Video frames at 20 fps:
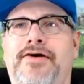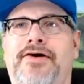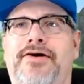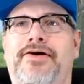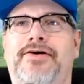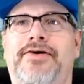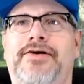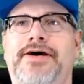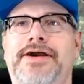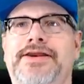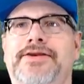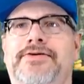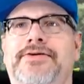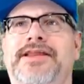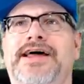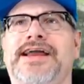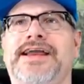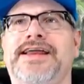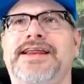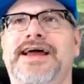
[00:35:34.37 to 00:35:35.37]
Oh, I don't
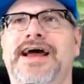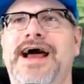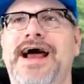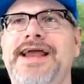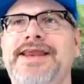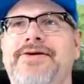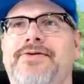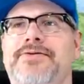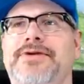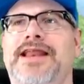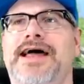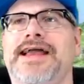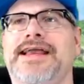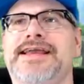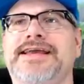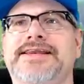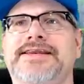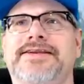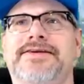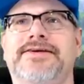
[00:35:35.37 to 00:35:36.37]
like it. I don't
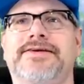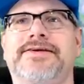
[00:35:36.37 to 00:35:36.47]
like it.